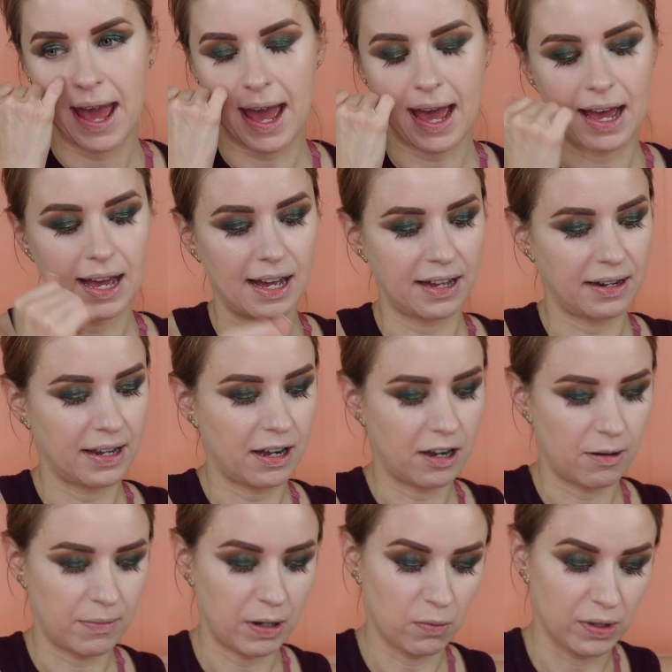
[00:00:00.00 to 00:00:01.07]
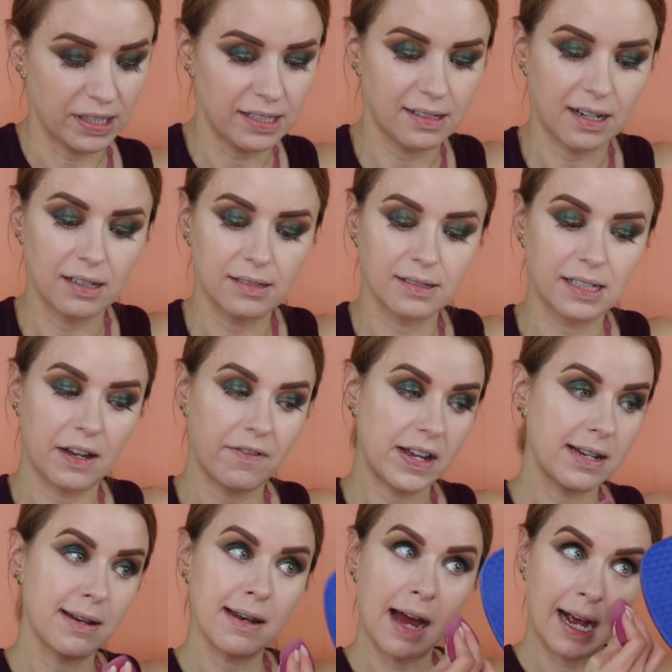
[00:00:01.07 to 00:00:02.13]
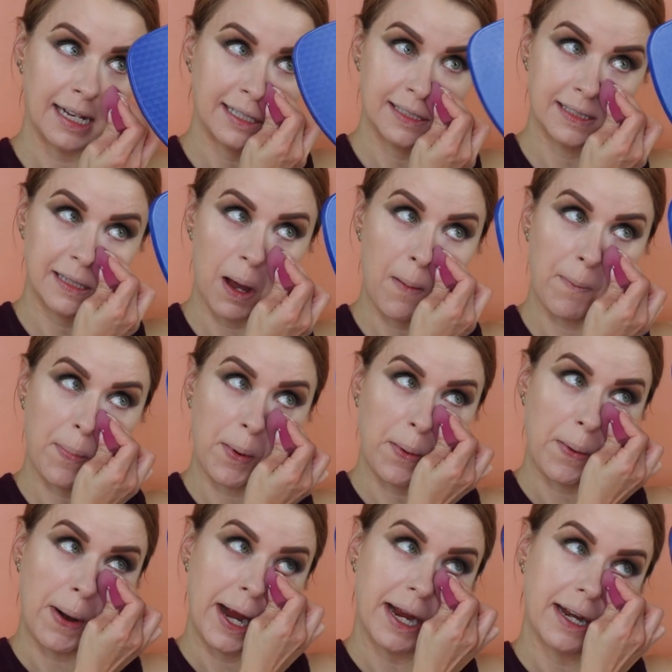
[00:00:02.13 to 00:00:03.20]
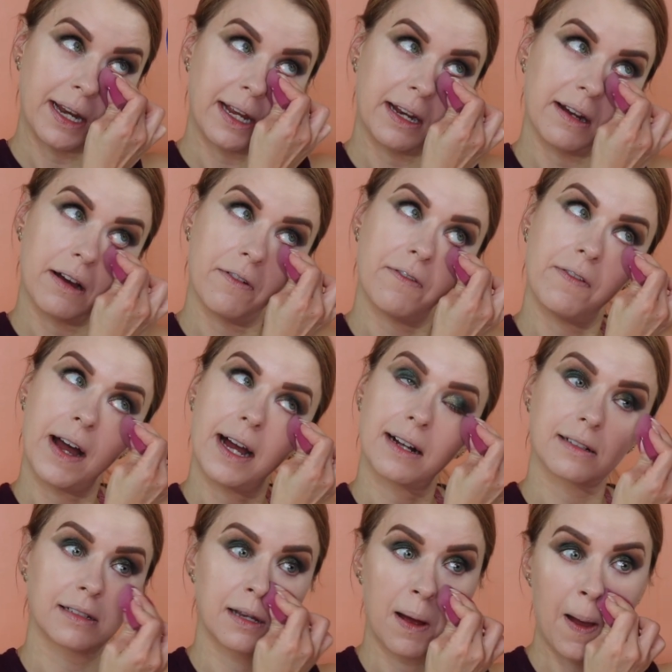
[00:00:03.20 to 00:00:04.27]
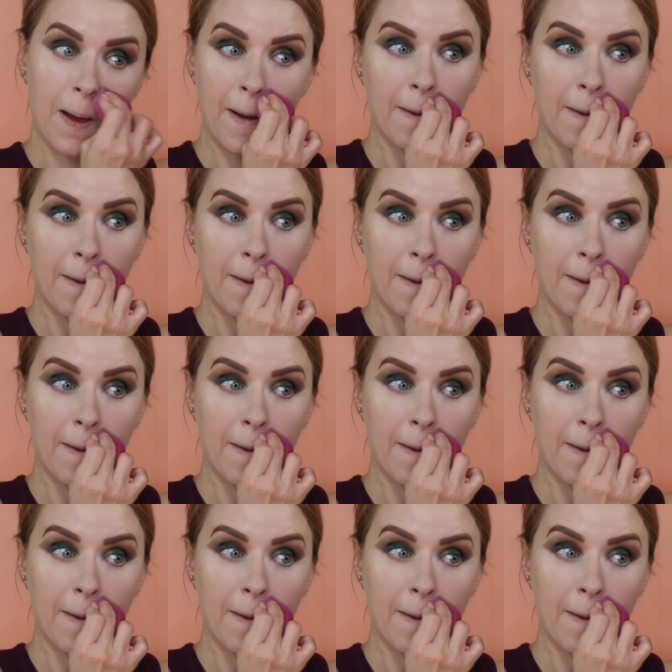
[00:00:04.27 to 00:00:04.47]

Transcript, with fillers: and um, it really does give a nice brightening effect